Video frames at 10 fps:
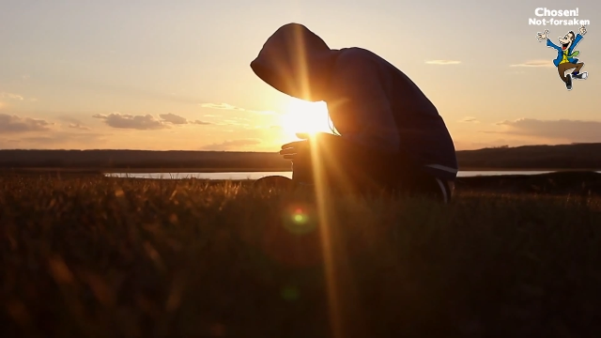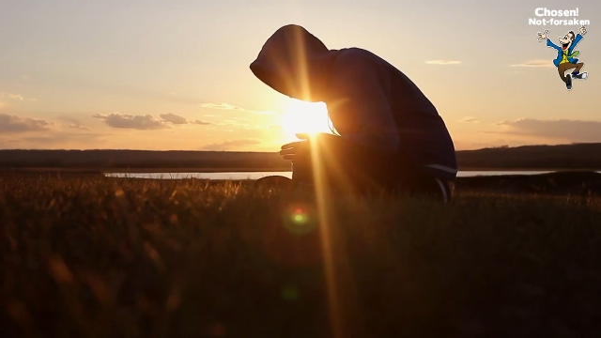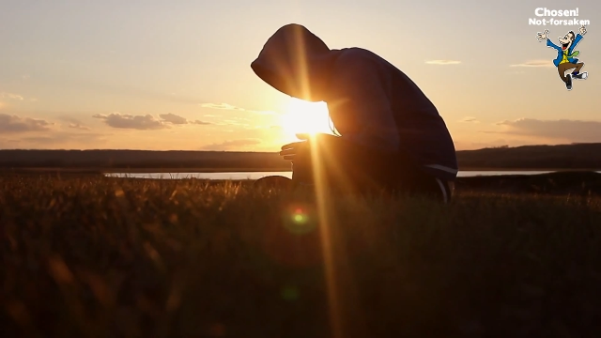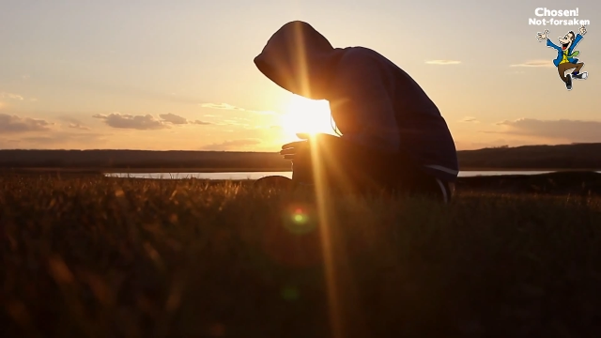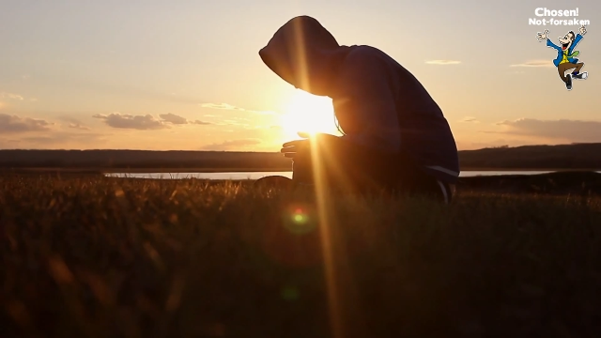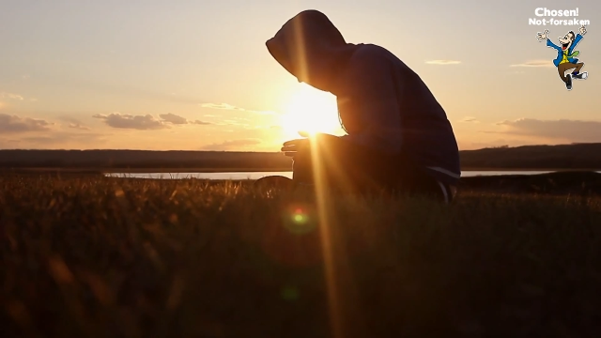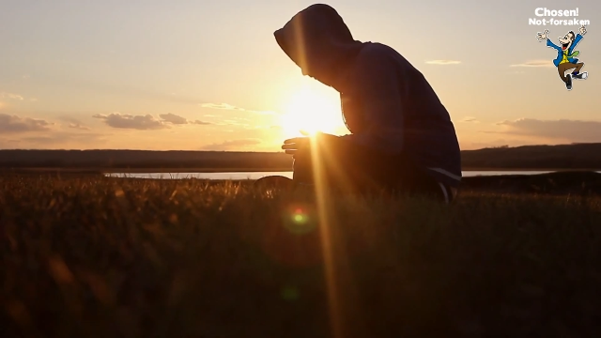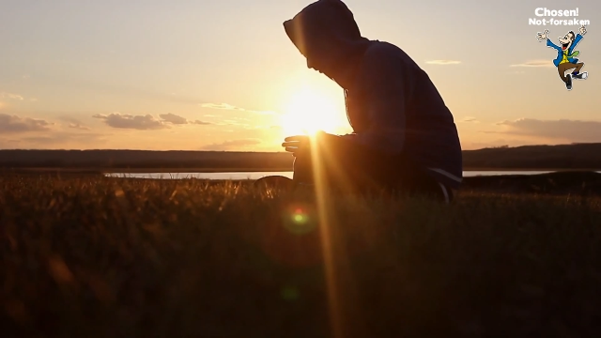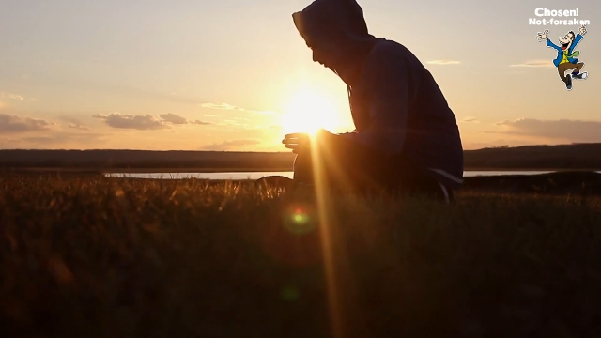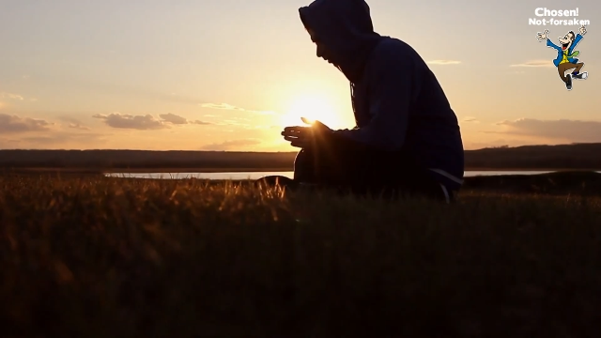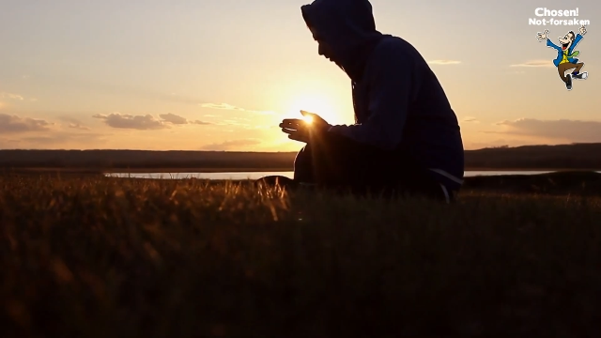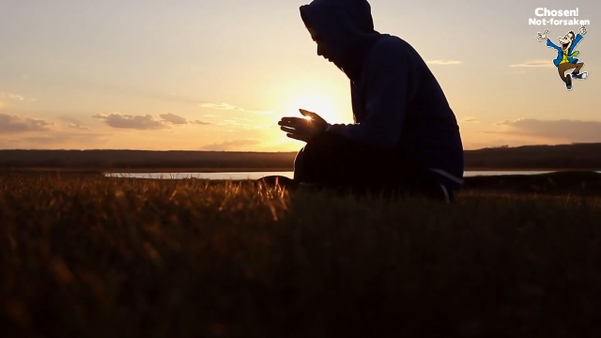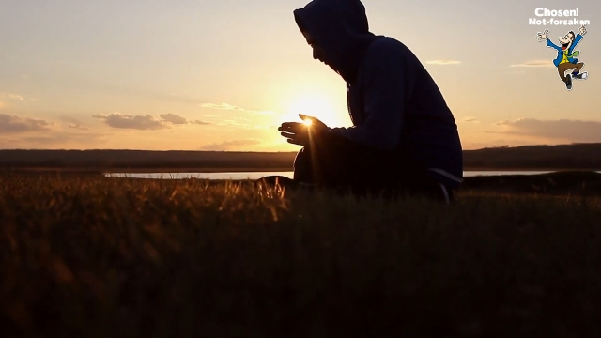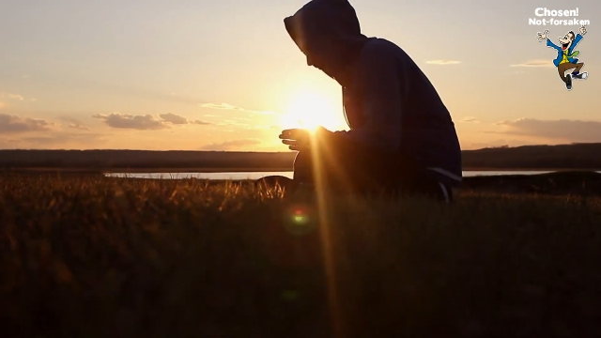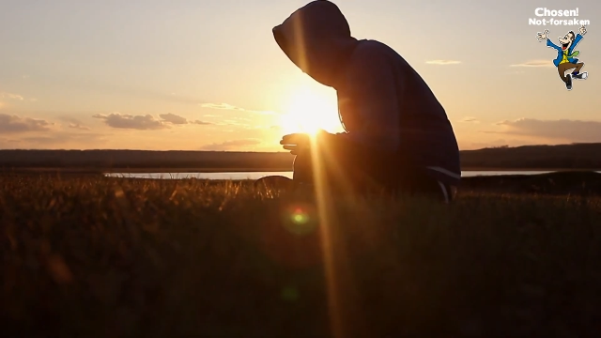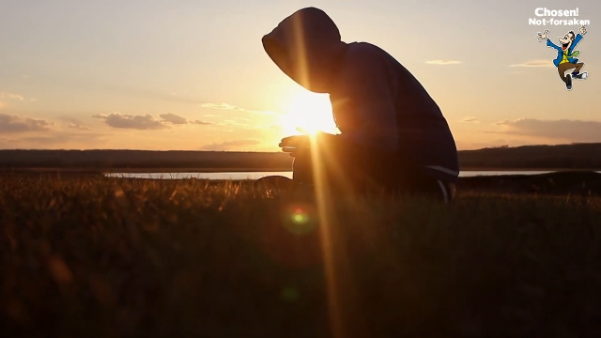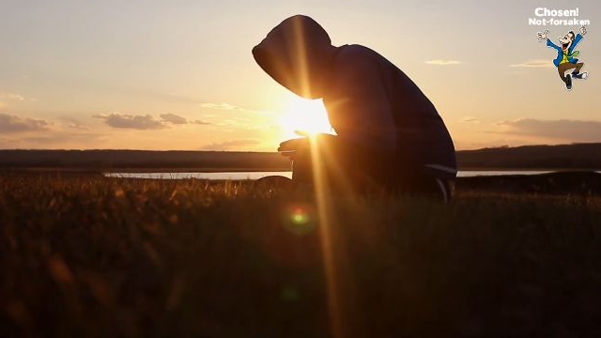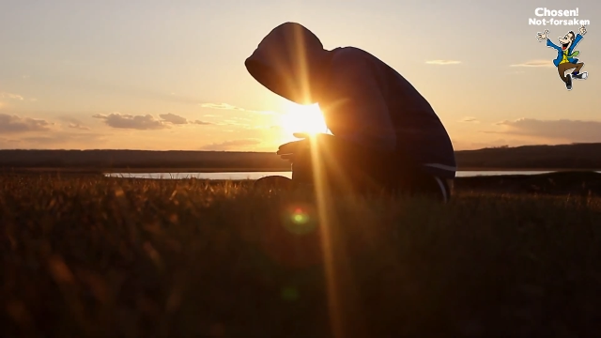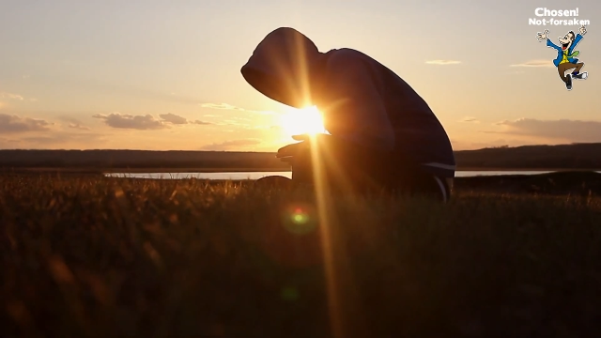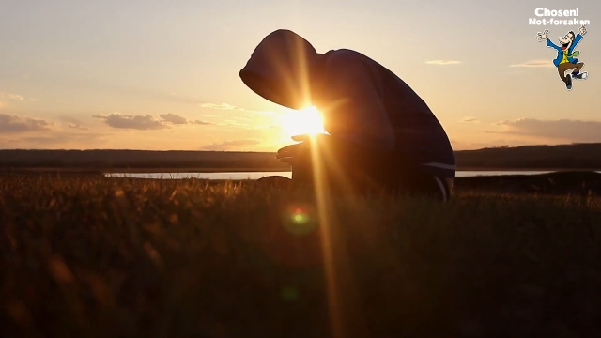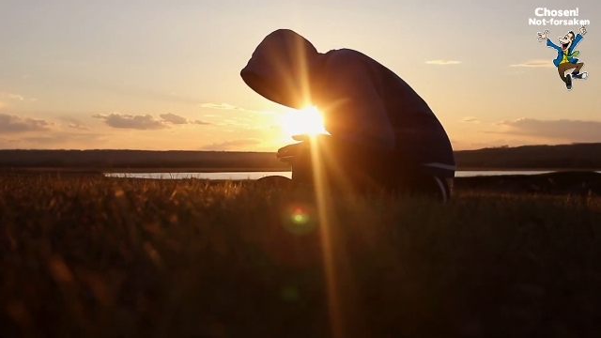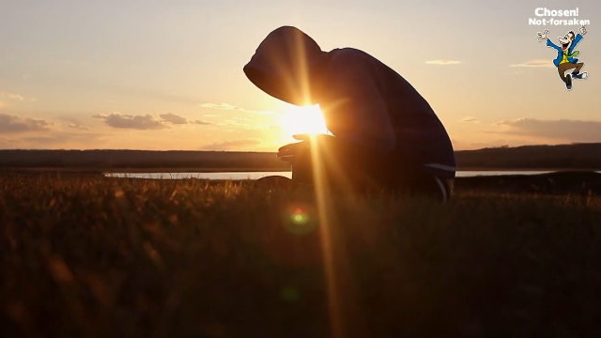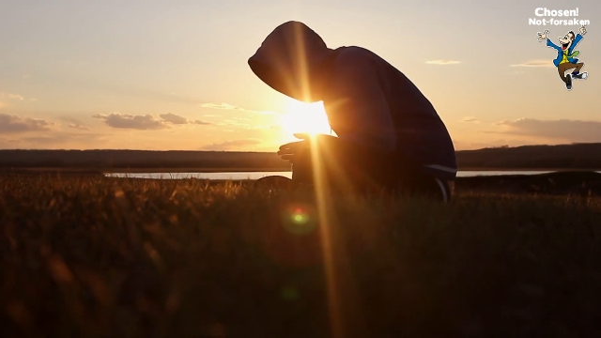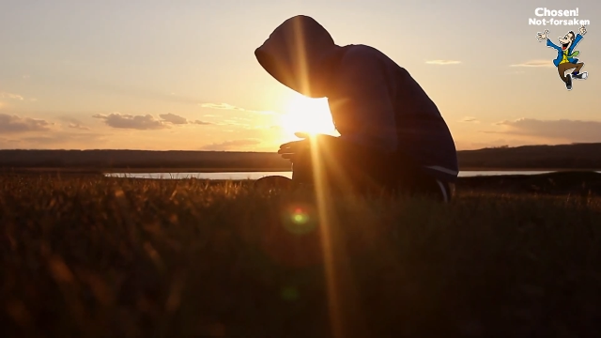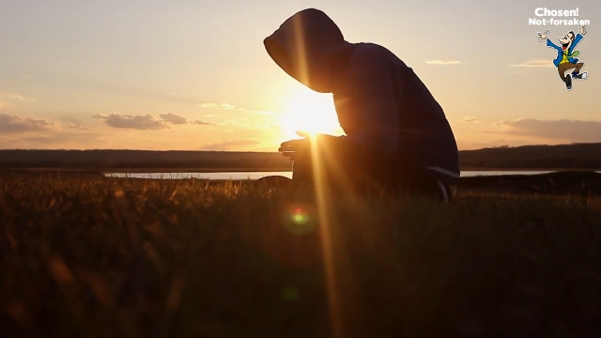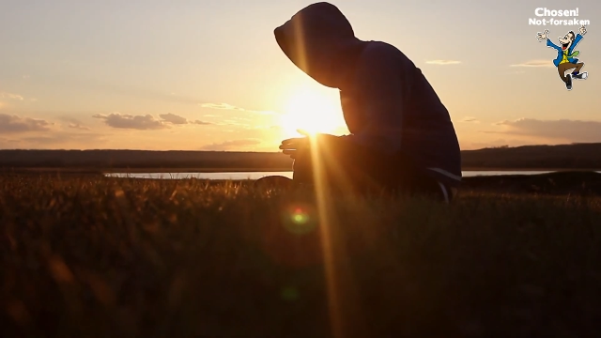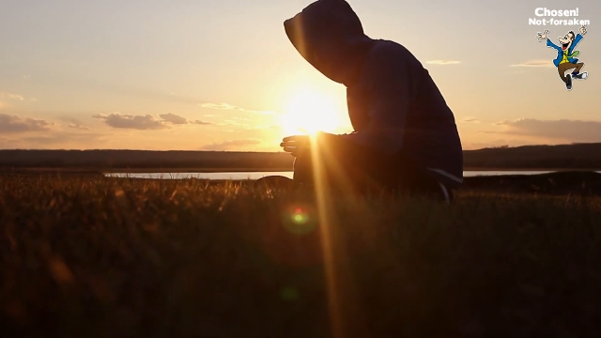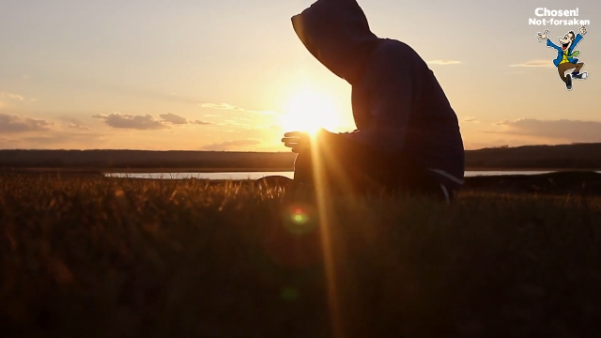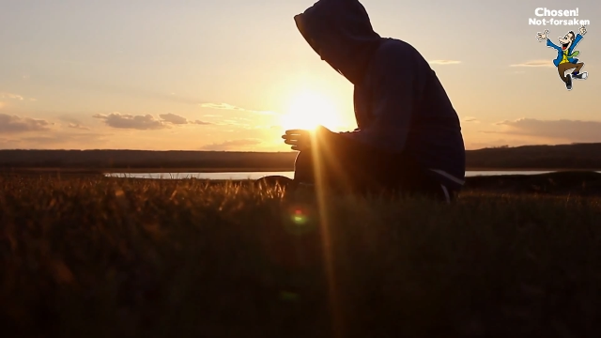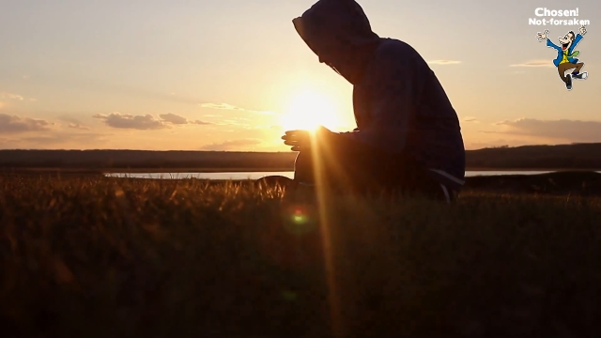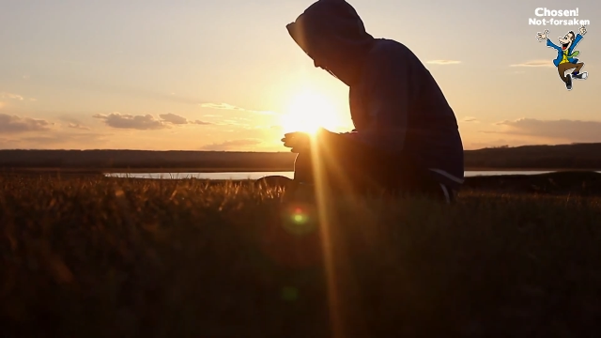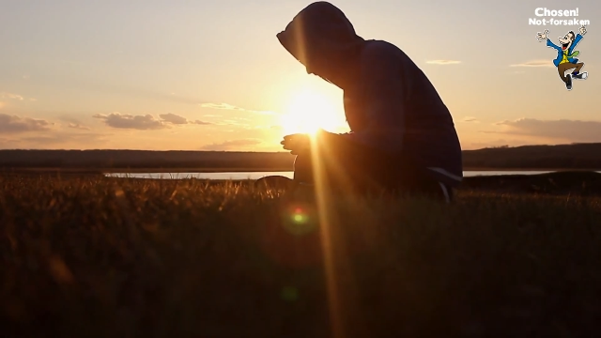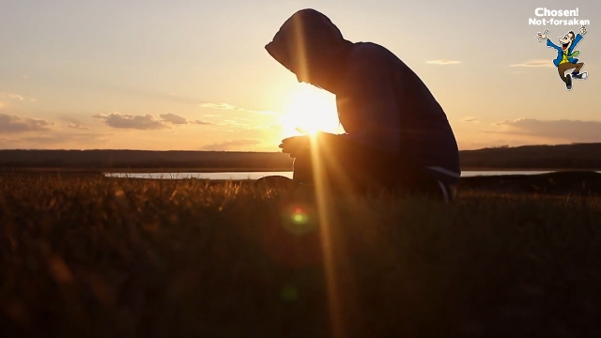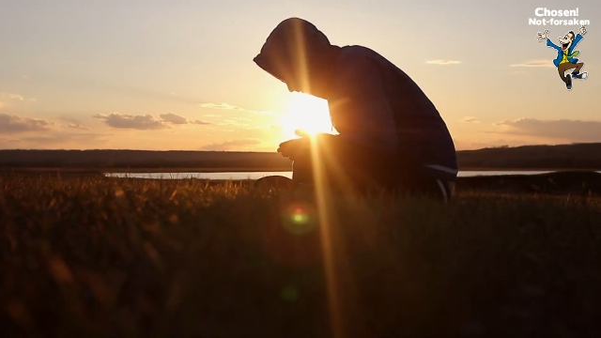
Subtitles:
Nobody's mouth can be seen.